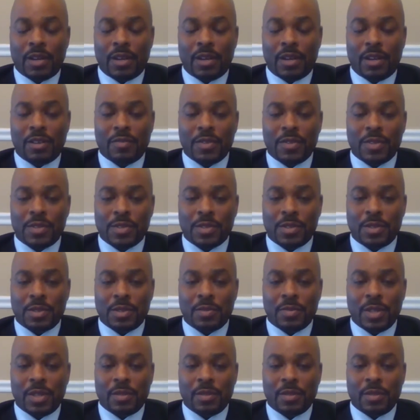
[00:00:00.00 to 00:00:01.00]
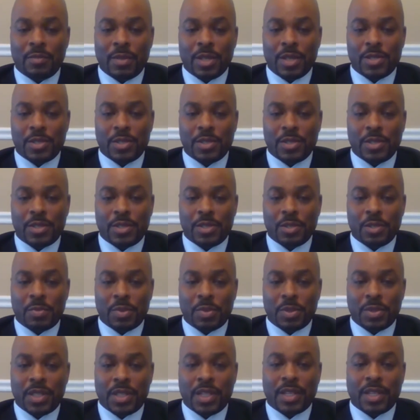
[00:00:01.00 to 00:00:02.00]
my office so that we can make sure that
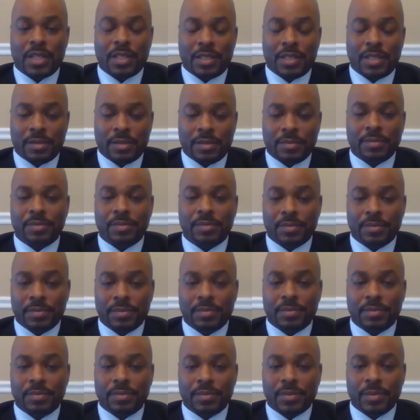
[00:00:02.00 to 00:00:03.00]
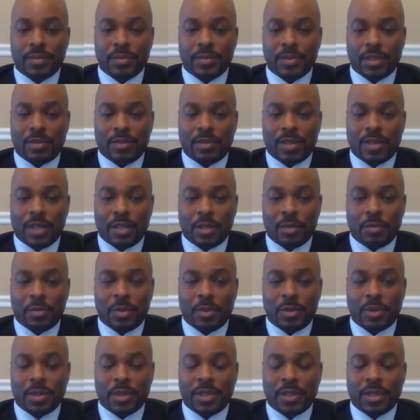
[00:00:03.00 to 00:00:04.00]
you're protected
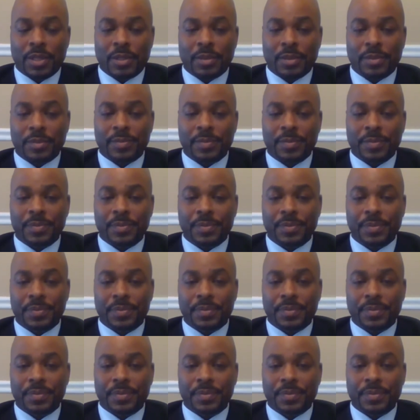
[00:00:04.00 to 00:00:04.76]
around the board here.